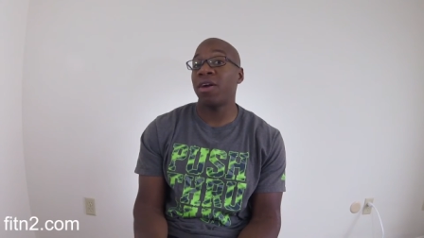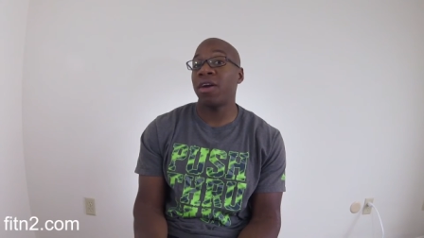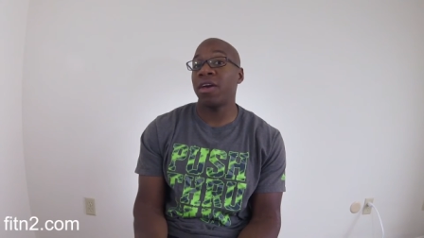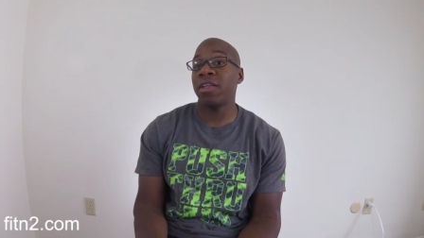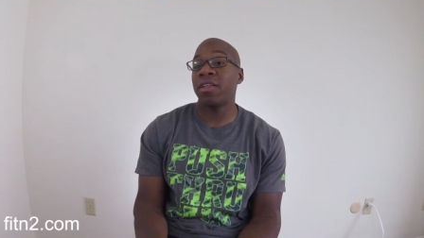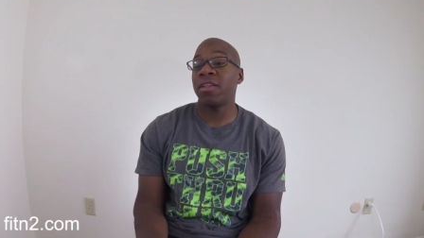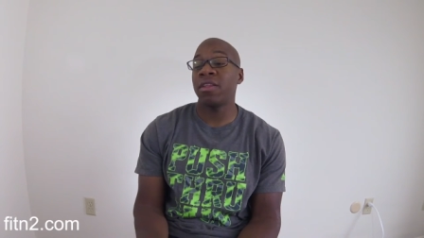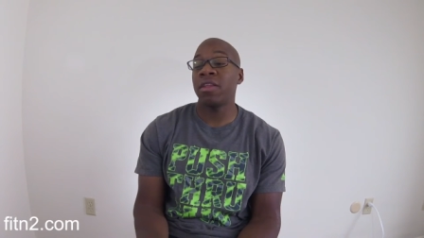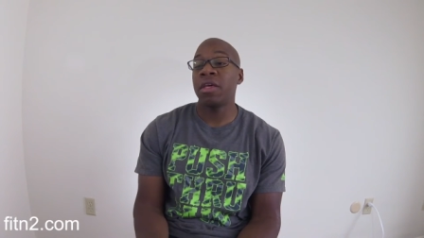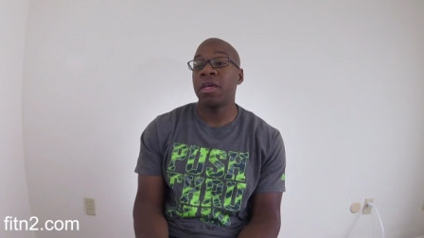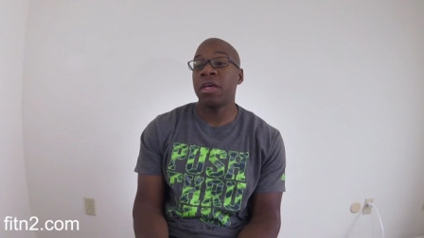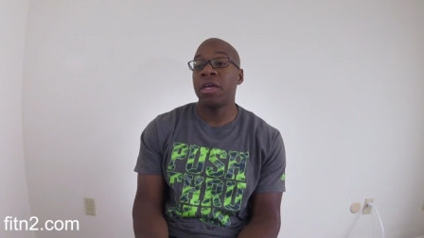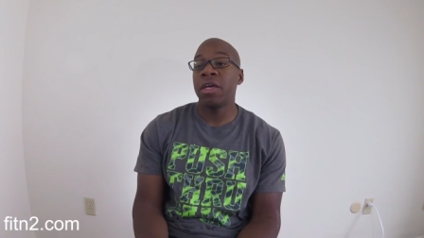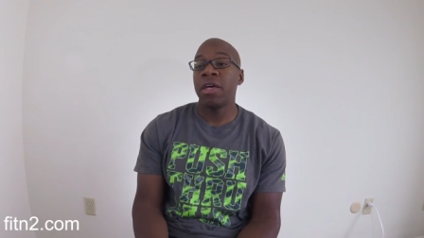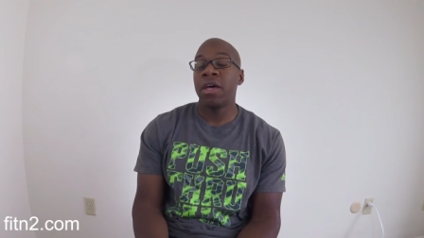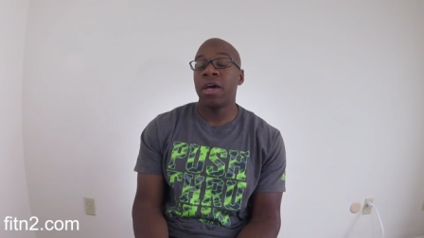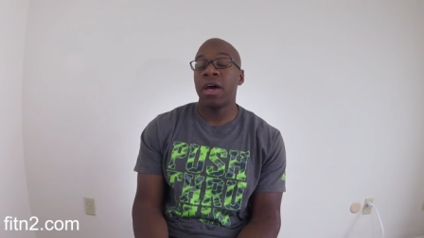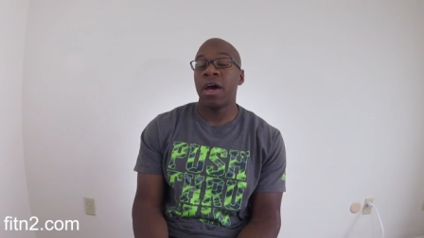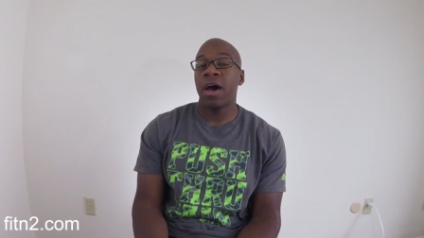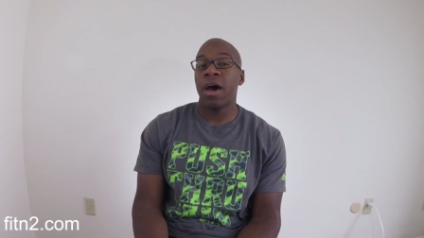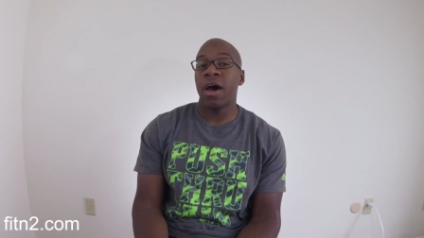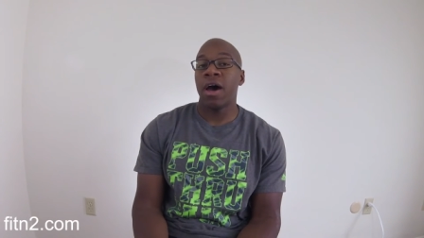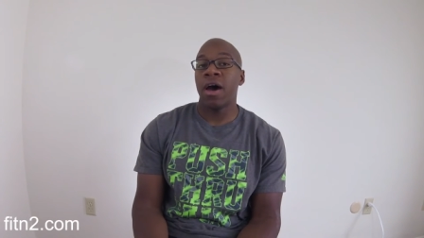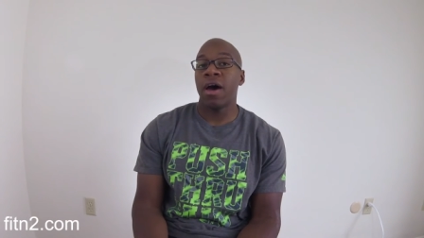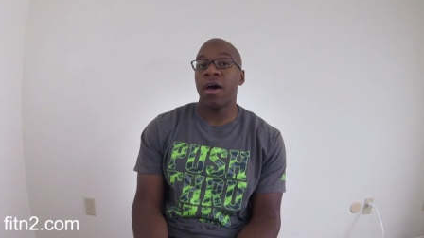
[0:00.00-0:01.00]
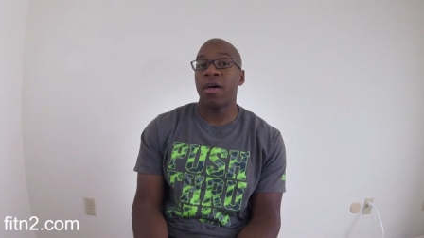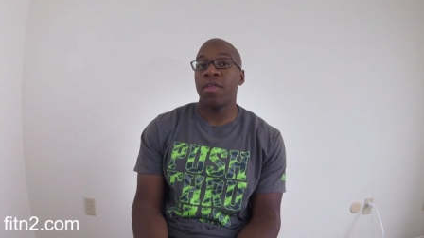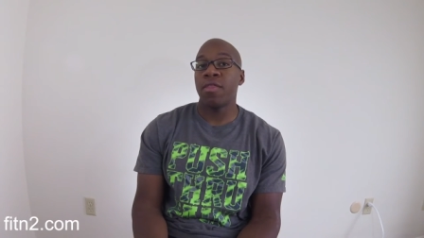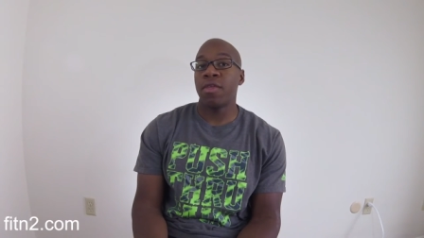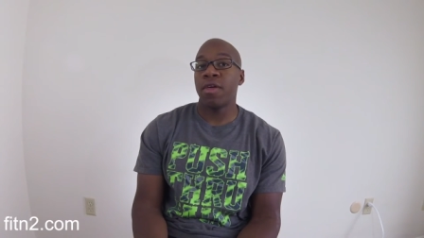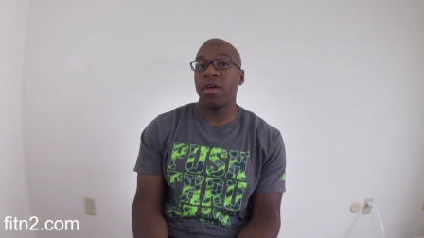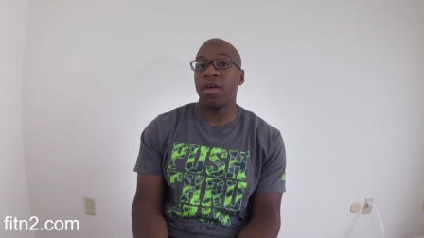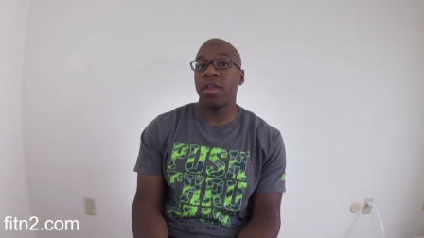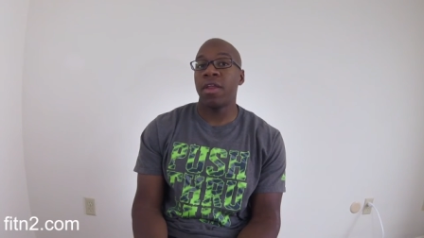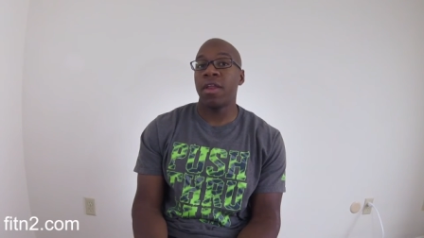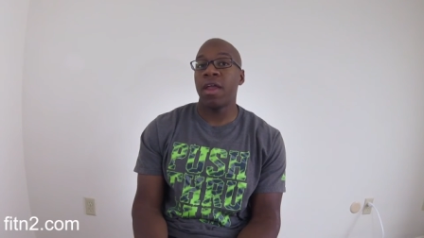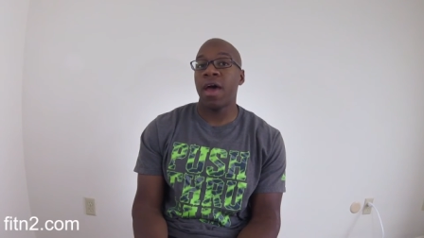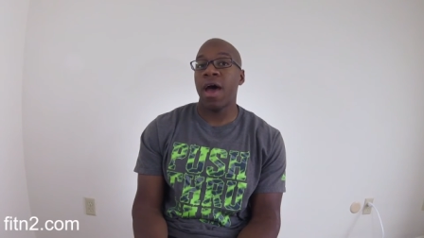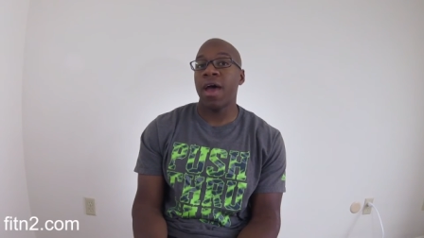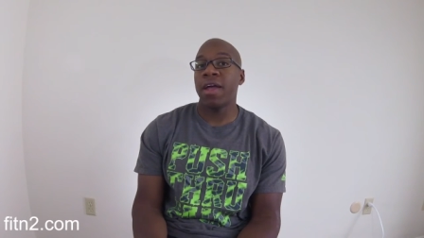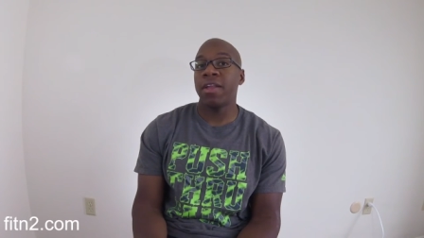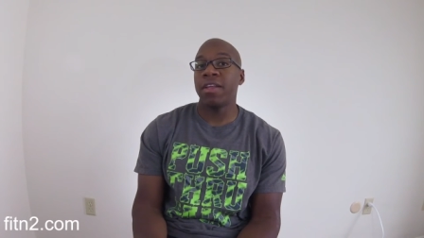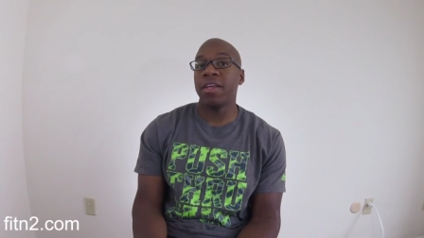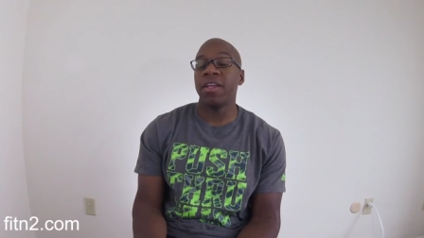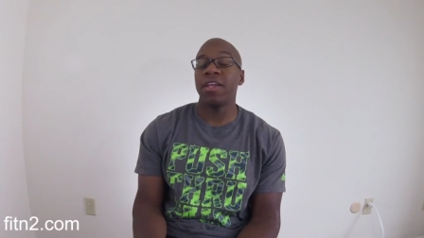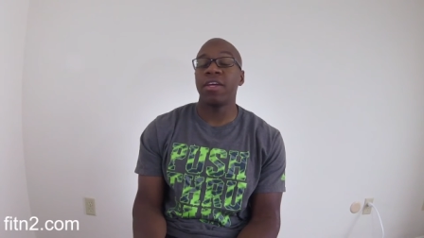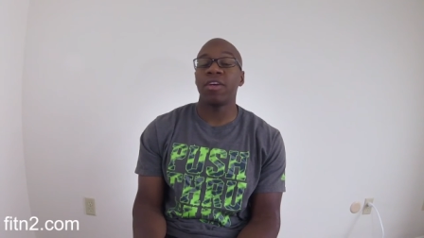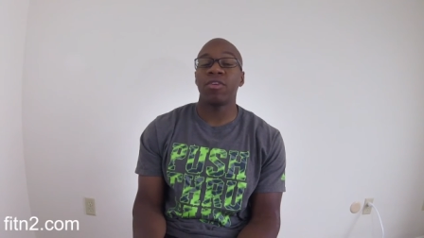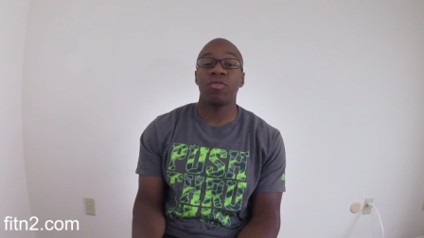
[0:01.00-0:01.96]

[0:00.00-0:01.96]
And uh, then I did